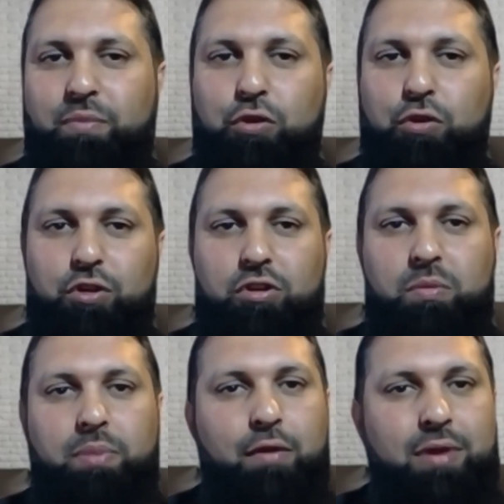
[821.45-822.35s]
but you're
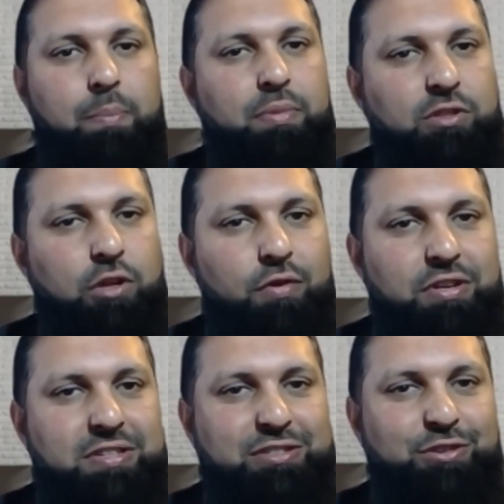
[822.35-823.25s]
comparing apples and
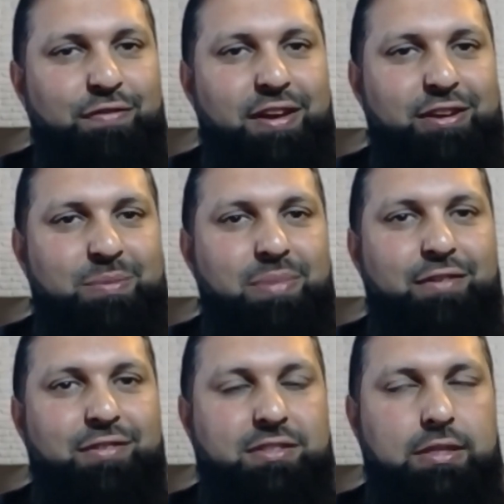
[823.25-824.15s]
oranges. It's not a fair
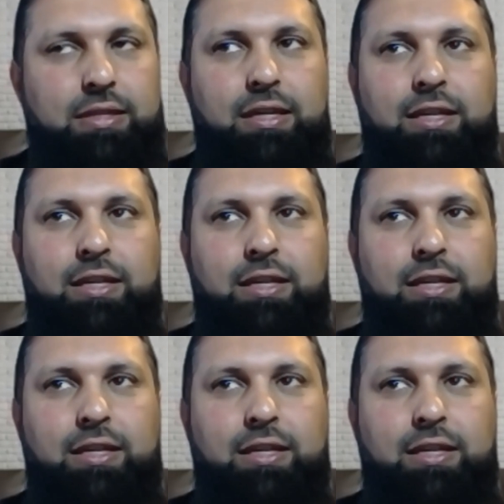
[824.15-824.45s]
comparison.